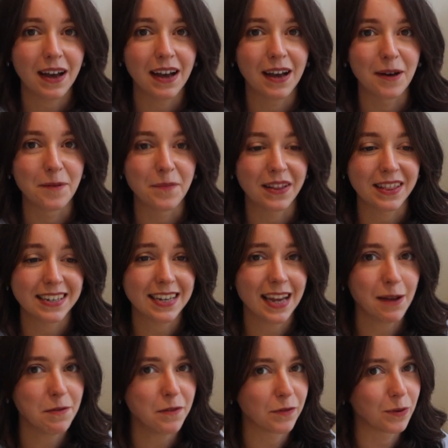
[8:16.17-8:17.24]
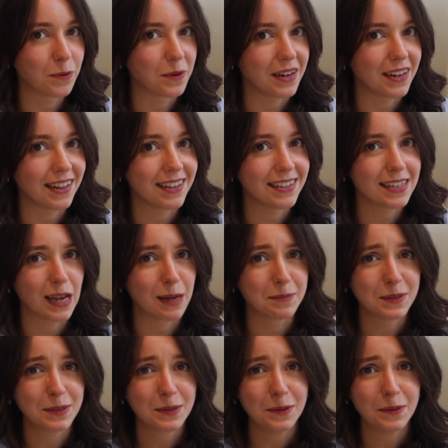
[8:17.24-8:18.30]
At the time of recording this, I'm
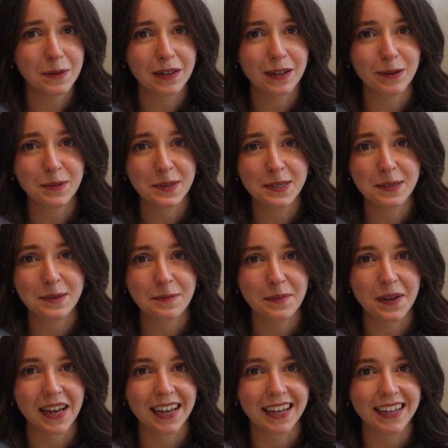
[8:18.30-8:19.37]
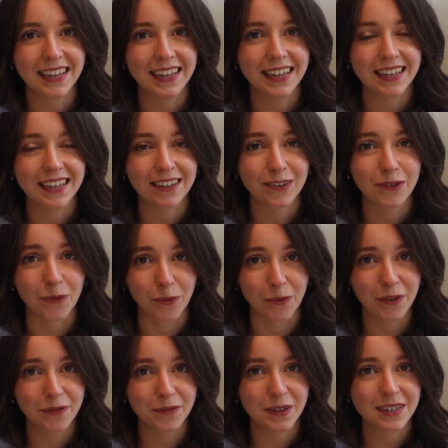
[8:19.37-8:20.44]
so close to my
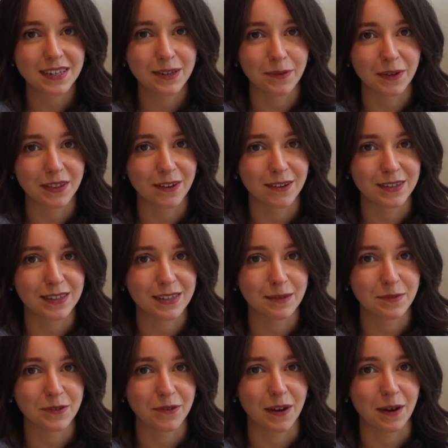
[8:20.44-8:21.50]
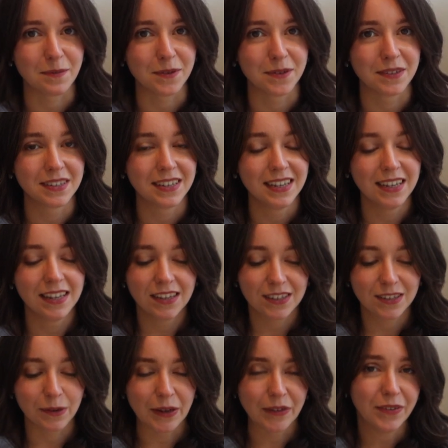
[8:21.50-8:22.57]
goal of reaching 1,000 subscribers.
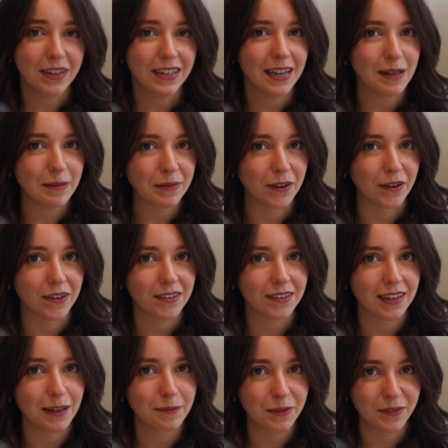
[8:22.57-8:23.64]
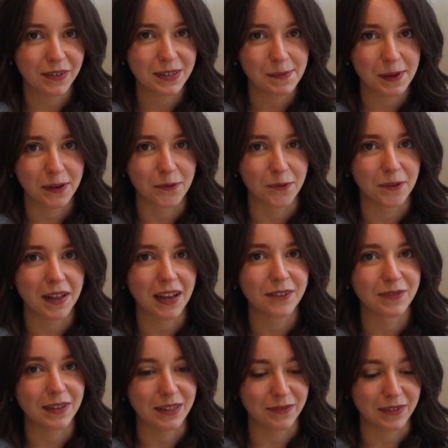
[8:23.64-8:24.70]
So if you can help me out, help me reach my goal, I'd
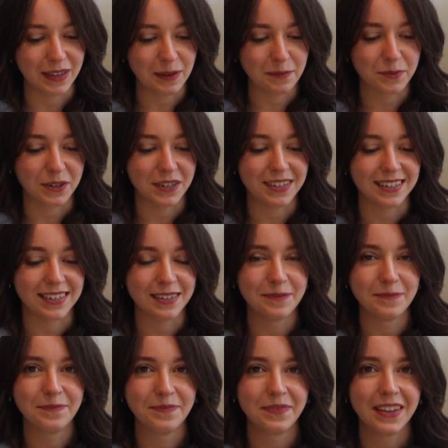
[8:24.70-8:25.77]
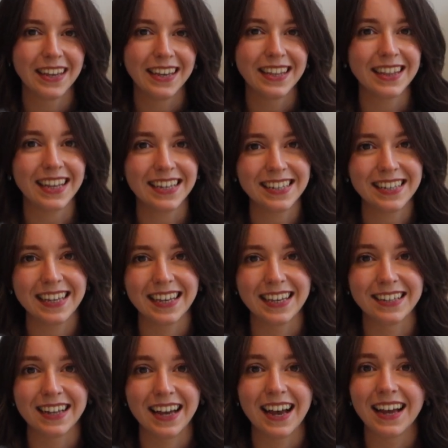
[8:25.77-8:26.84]
really, really appreciate it. Thanks
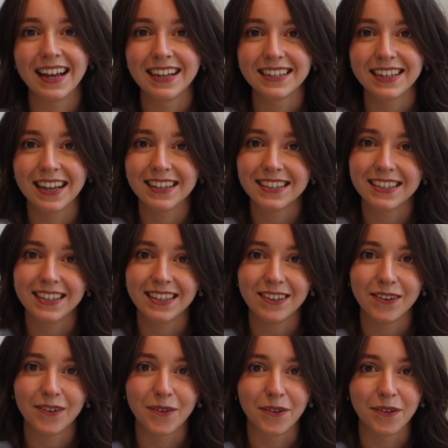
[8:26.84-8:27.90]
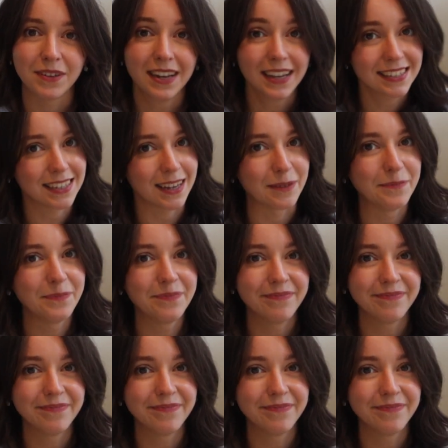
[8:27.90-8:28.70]
again, and I'll see you all next time.